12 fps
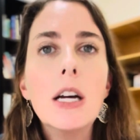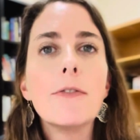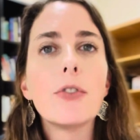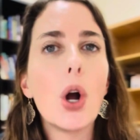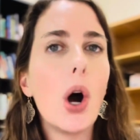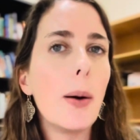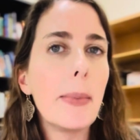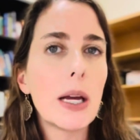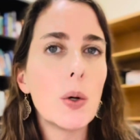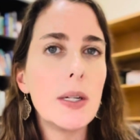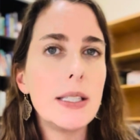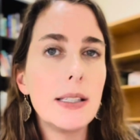For all my
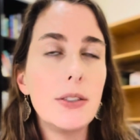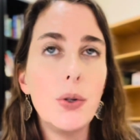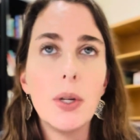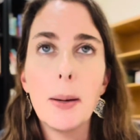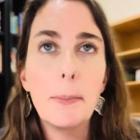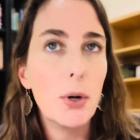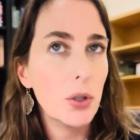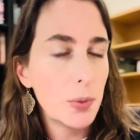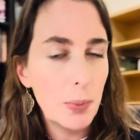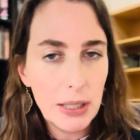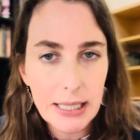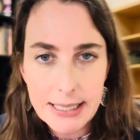quizzes, you get
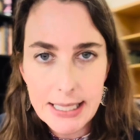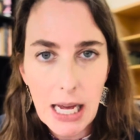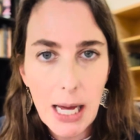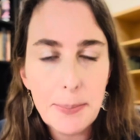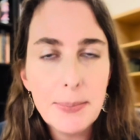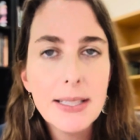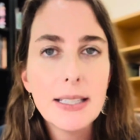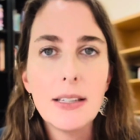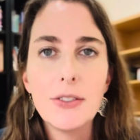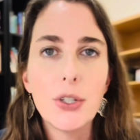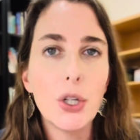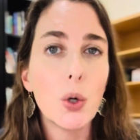multiple attempts.
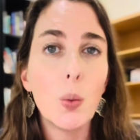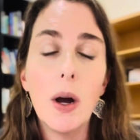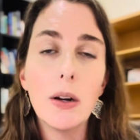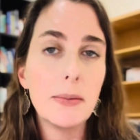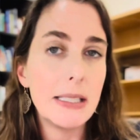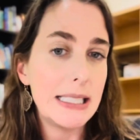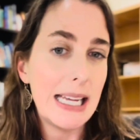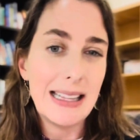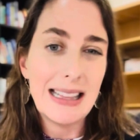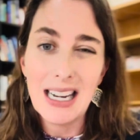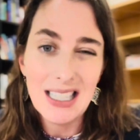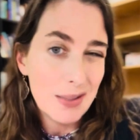And so you're welcome to take
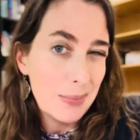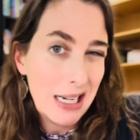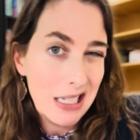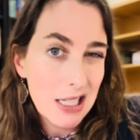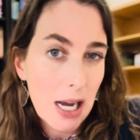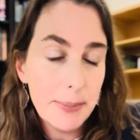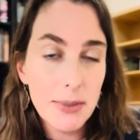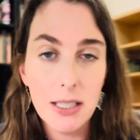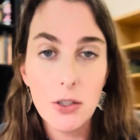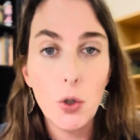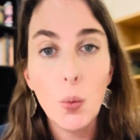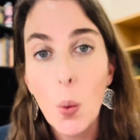that as many times
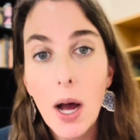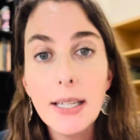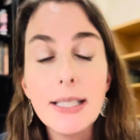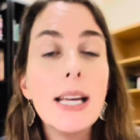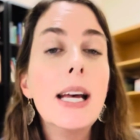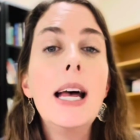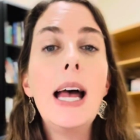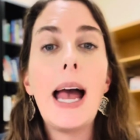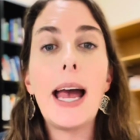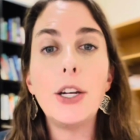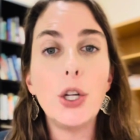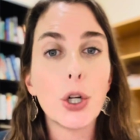as you want.
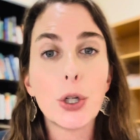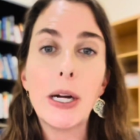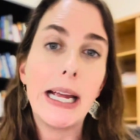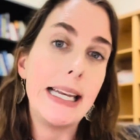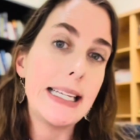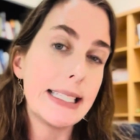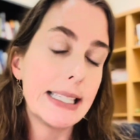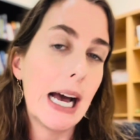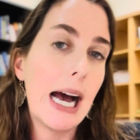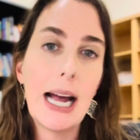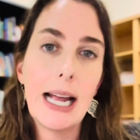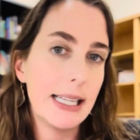And your grade is the
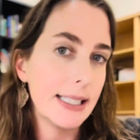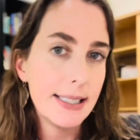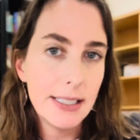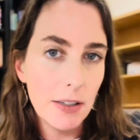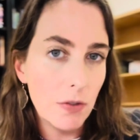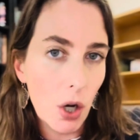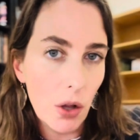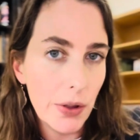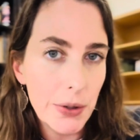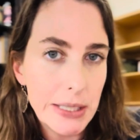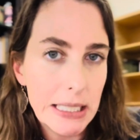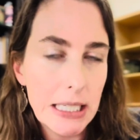highest of all
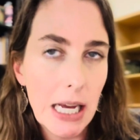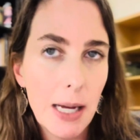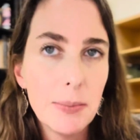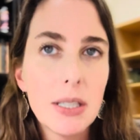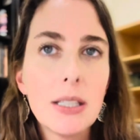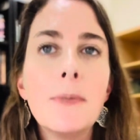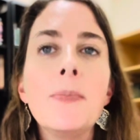those attempts.